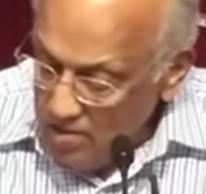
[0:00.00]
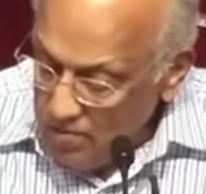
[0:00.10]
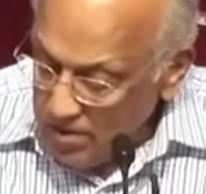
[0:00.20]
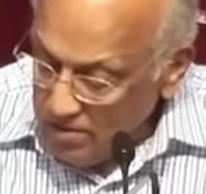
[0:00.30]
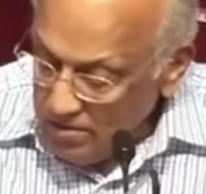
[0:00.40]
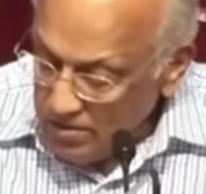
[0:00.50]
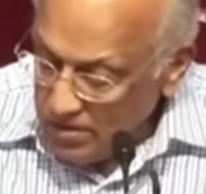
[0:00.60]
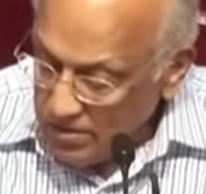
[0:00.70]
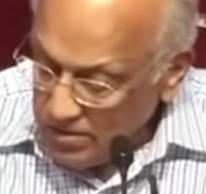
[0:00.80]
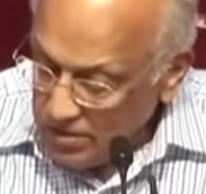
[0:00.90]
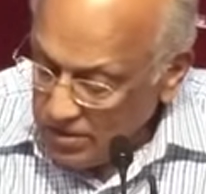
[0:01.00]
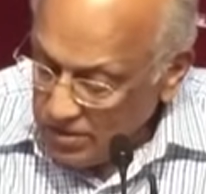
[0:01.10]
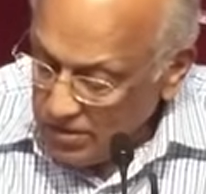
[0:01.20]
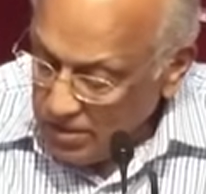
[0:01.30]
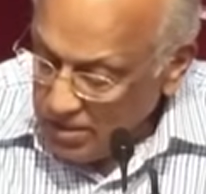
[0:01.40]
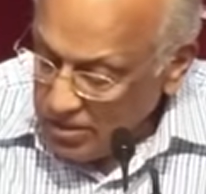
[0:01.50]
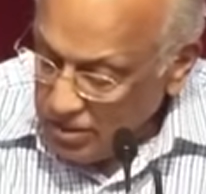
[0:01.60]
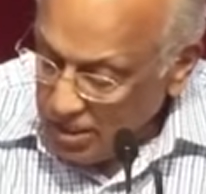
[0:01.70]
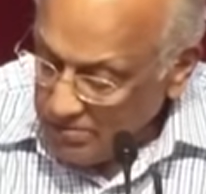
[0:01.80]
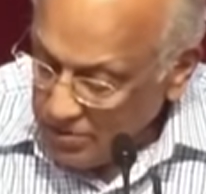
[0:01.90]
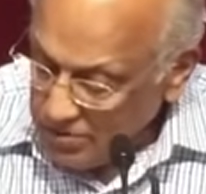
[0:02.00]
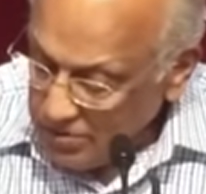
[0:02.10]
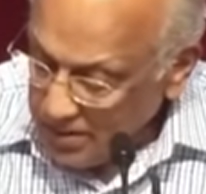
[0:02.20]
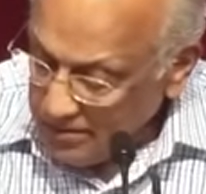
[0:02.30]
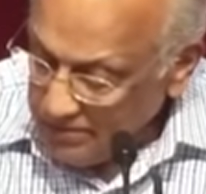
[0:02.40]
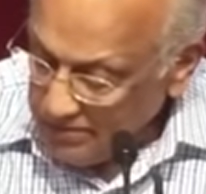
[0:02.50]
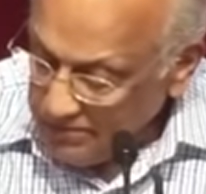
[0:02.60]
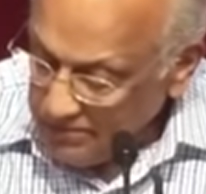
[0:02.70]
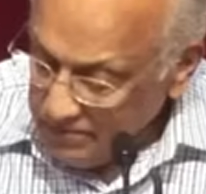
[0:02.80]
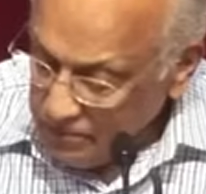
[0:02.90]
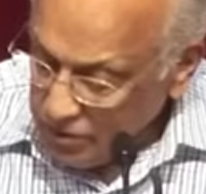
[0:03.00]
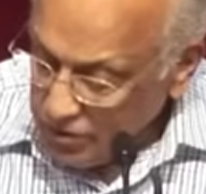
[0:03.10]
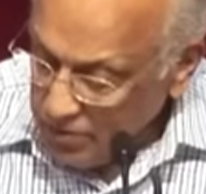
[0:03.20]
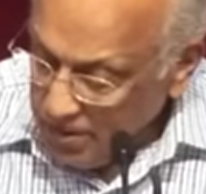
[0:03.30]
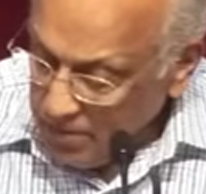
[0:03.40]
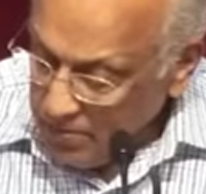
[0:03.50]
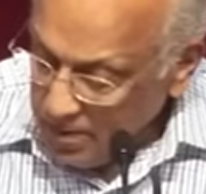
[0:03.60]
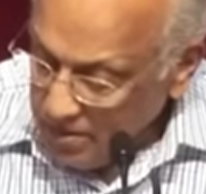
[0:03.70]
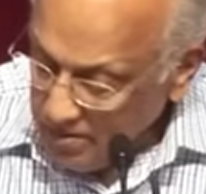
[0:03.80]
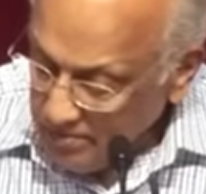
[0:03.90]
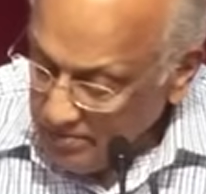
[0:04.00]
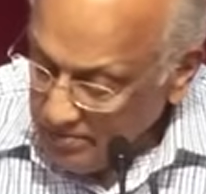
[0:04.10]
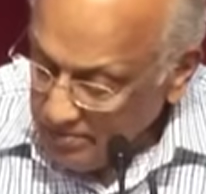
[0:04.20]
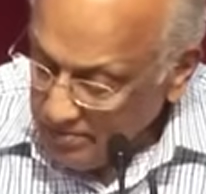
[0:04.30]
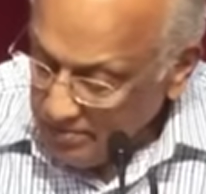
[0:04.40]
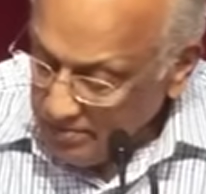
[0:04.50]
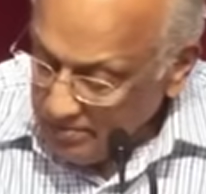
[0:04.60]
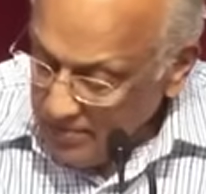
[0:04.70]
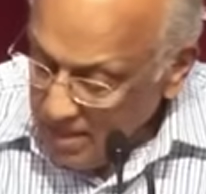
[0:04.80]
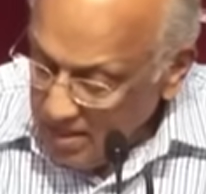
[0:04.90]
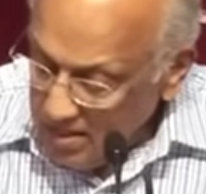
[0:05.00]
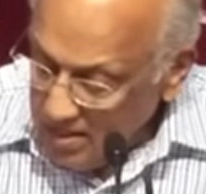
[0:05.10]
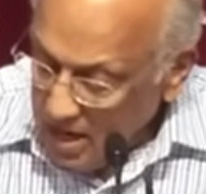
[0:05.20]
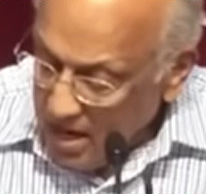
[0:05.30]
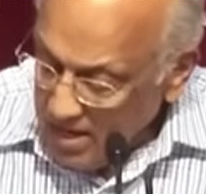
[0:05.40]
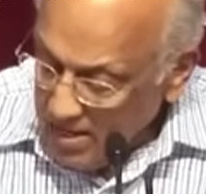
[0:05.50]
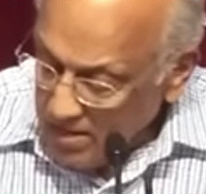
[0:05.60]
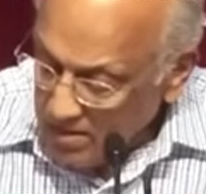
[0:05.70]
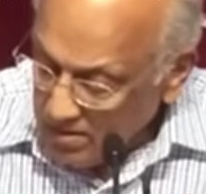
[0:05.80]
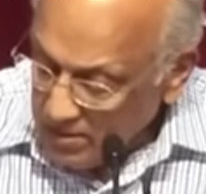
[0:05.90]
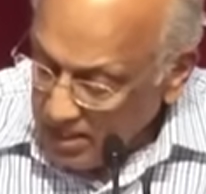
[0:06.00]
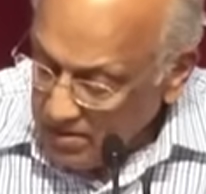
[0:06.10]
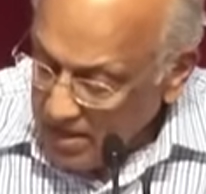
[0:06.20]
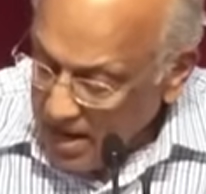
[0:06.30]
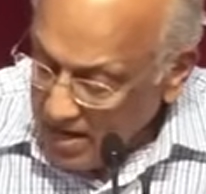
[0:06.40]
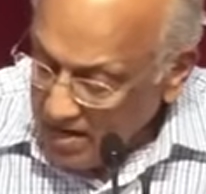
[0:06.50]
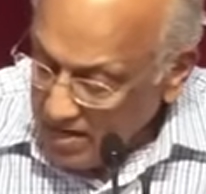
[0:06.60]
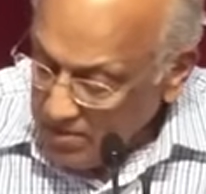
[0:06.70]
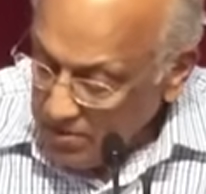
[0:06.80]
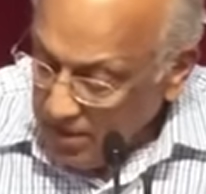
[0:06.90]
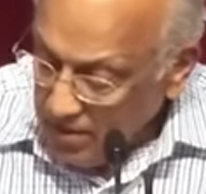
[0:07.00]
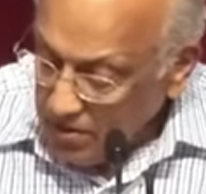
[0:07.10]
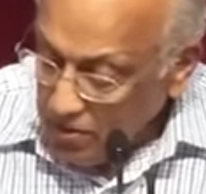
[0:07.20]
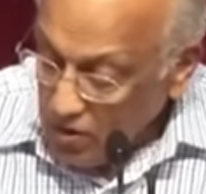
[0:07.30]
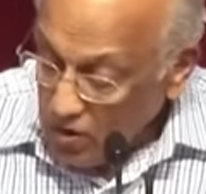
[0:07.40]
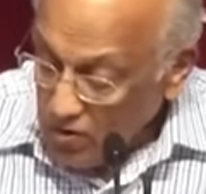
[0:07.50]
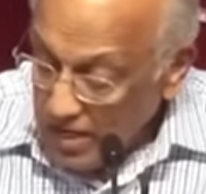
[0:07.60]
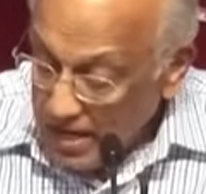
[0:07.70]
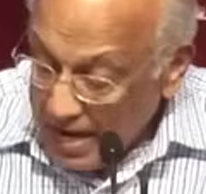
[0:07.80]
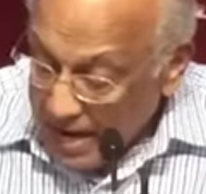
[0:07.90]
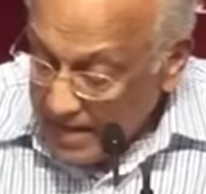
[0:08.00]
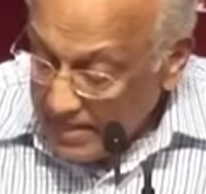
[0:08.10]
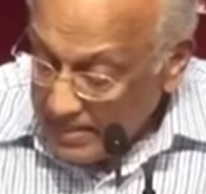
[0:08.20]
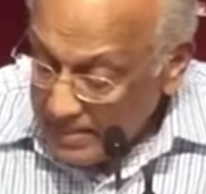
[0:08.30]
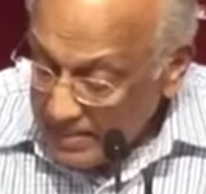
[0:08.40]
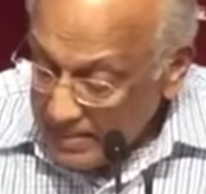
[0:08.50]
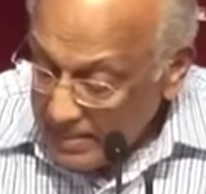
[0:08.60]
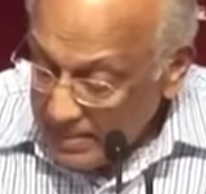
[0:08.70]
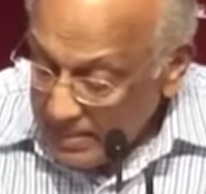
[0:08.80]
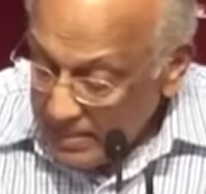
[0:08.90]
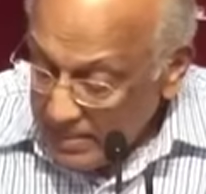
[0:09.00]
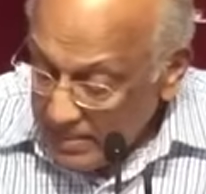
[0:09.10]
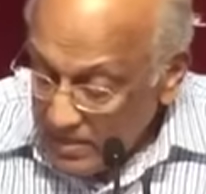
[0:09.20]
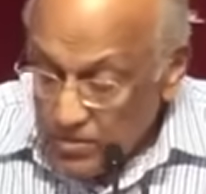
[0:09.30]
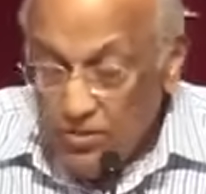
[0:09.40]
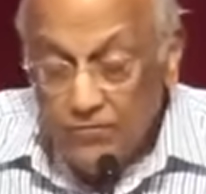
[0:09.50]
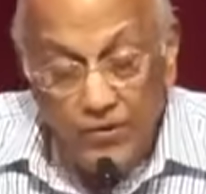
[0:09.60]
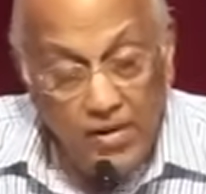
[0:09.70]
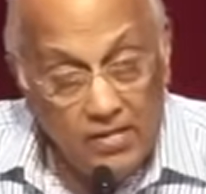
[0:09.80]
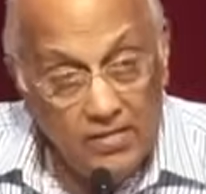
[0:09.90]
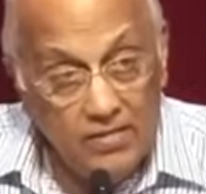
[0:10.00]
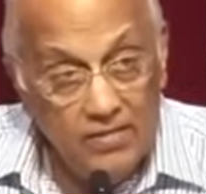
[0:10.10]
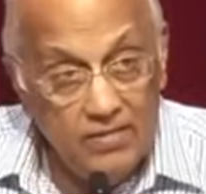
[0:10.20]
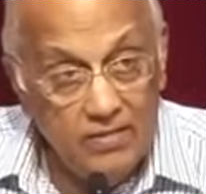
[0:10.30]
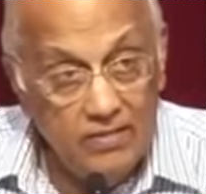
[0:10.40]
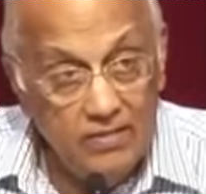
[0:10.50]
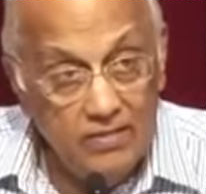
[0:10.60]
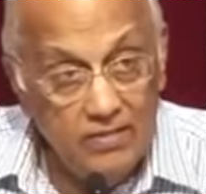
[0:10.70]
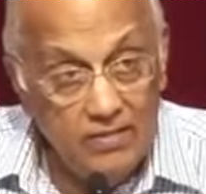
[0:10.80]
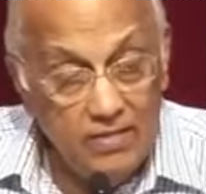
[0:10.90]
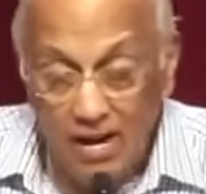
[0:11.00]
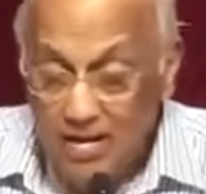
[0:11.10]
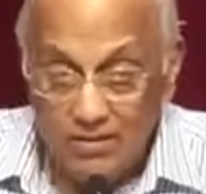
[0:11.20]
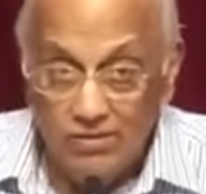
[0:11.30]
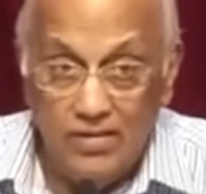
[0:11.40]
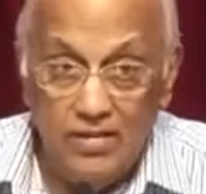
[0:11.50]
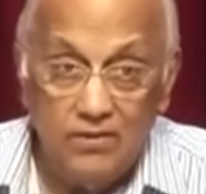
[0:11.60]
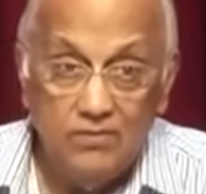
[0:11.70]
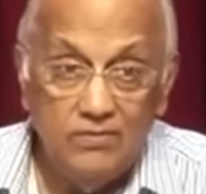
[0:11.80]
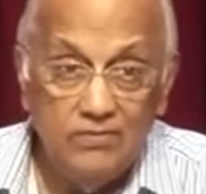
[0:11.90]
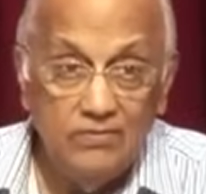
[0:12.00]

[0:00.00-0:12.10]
First Corinthians and chapter twelve. Verse twenty-one, the eye cannot say to the hand, I don't need you, or the head to the feet, I don't need you.